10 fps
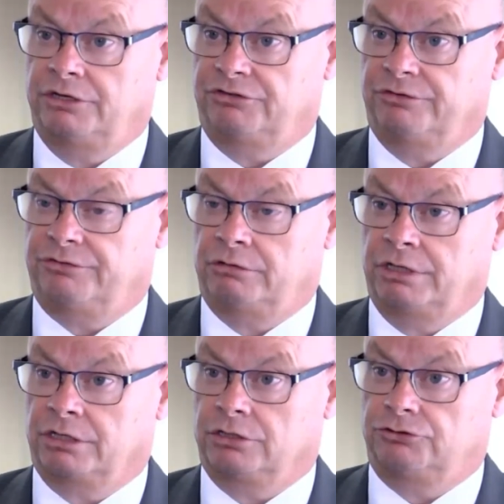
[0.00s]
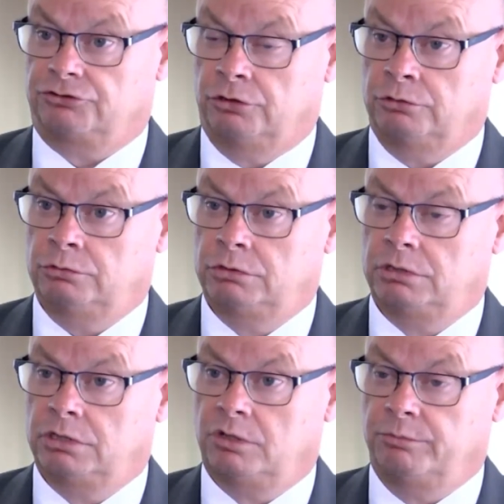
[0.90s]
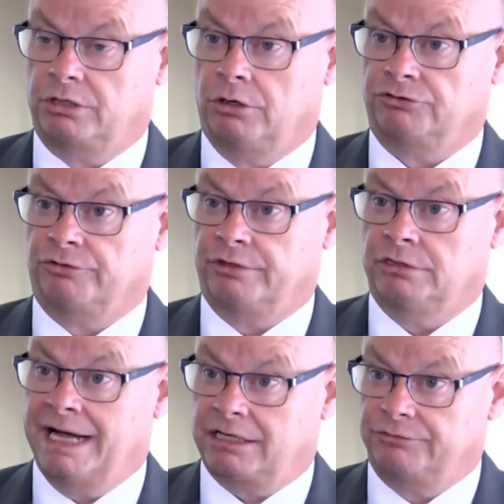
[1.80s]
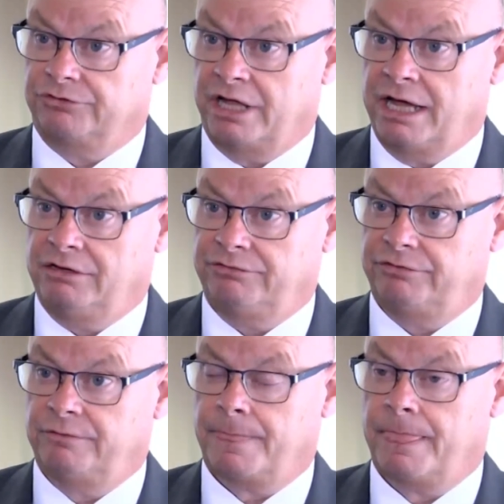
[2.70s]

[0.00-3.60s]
as if they're in control because of the lack of staff.